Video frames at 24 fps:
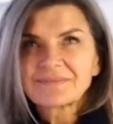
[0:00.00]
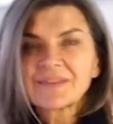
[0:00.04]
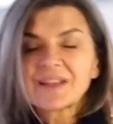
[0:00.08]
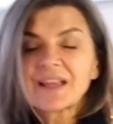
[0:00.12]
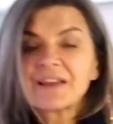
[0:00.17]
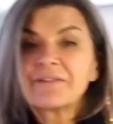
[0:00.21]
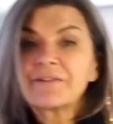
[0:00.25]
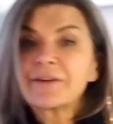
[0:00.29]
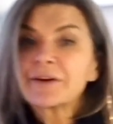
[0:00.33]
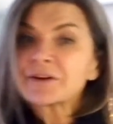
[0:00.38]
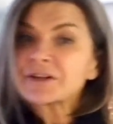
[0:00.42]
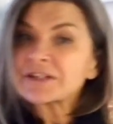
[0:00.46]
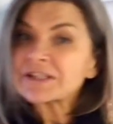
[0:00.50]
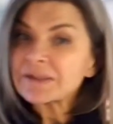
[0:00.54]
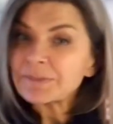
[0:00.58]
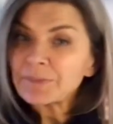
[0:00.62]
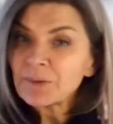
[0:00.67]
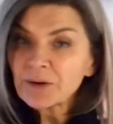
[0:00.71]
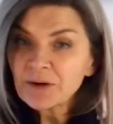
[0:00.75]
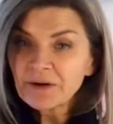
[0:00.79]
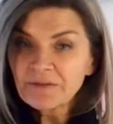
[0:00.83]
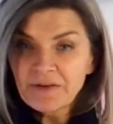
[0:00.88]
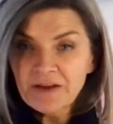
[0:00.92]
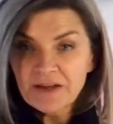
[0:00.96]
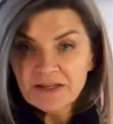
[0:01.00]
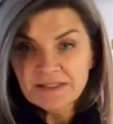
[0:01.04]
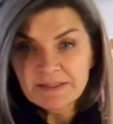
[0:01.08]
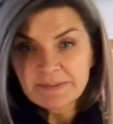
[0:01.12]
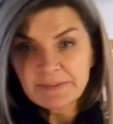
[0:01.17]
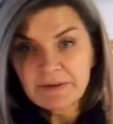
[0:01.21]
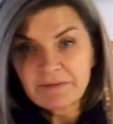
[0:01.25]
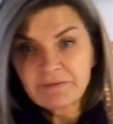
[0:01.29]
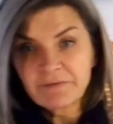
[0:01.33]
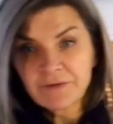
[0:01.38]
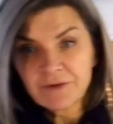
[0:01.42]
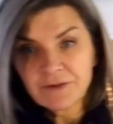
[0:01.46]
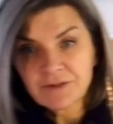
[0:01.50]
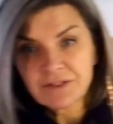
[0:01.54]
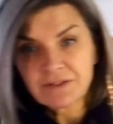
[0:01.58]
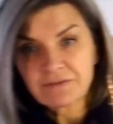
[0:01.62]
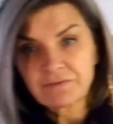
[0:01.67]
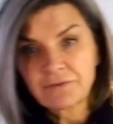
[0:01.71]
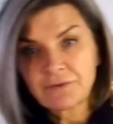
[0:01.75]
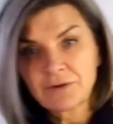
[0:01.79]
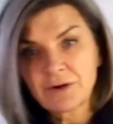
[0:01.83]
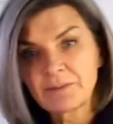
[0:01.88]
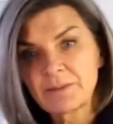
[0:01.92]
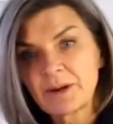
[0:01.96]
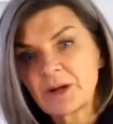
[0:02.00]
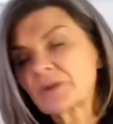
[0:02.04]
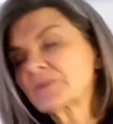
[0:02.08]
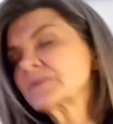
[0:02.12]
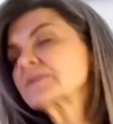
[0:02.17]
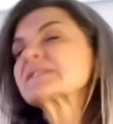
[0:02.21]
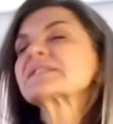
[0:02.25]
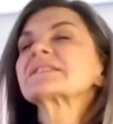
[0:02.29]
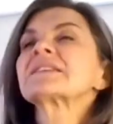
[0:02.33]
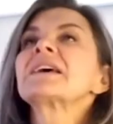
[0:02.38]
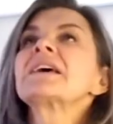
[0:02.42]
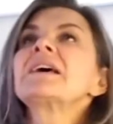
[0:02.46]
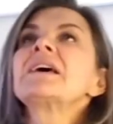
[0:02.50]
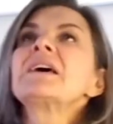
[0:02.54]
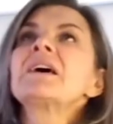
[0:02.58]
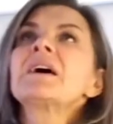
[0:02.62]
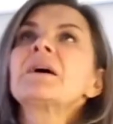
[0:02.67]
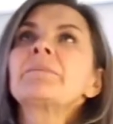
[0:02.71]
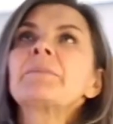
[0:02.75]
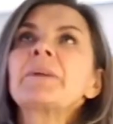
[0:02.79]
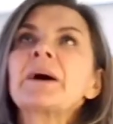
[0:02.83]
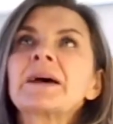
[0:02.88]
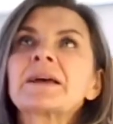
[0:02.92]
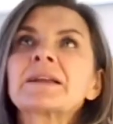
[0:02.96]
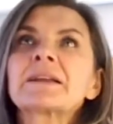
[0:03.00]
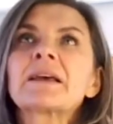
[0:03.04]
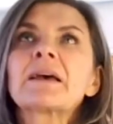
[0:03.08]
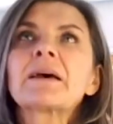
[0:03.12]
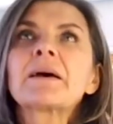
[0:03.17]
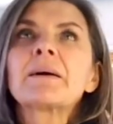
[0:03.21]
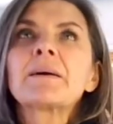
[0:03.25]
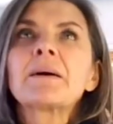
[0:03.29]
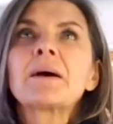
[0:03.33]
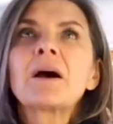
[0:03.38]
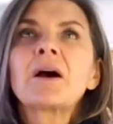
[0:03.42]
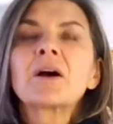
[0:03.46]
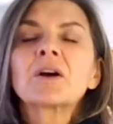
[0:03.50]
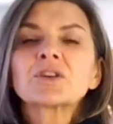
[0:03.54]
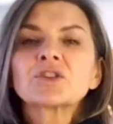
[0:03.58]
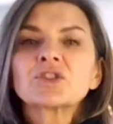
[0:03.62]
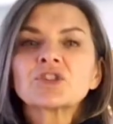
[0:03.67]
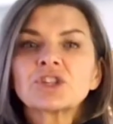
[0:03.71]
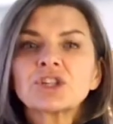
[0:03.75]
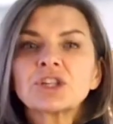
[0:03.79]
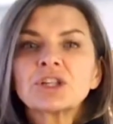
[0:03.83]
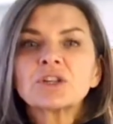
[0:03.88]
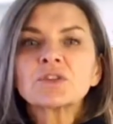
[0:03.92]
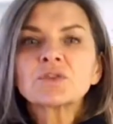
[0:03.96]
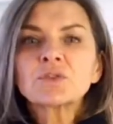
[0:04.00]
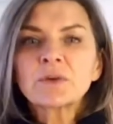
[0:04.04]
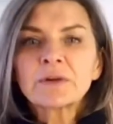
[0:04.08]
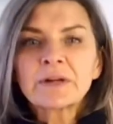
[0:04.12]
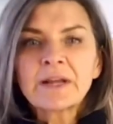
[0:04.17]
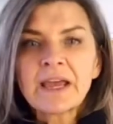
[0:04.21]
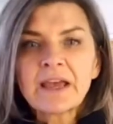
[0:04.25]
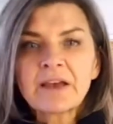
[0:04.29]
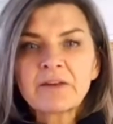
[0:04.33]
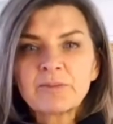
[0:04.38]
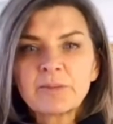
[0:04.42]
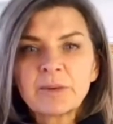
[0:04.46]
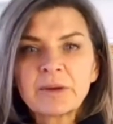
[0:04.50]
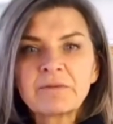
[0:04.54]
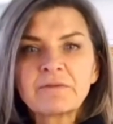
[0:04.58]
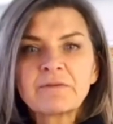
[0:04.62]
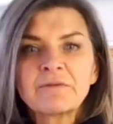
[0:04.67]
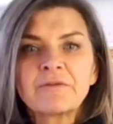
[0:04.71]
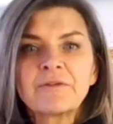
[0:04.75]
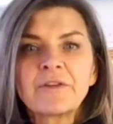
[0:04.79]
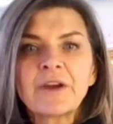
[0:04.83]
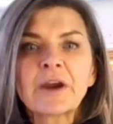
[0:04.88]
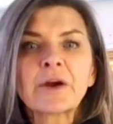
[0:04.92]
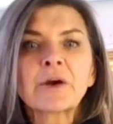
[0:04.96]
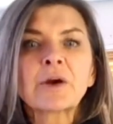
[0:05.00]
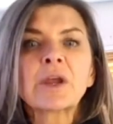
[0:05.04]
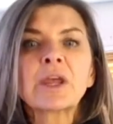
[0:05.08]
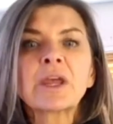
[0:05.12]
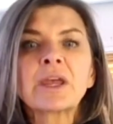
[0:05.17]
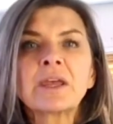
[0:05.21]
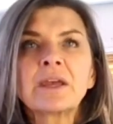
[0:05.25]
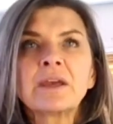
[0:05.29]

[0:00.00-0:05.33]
a very supportive husband first and foremost, but our children have been very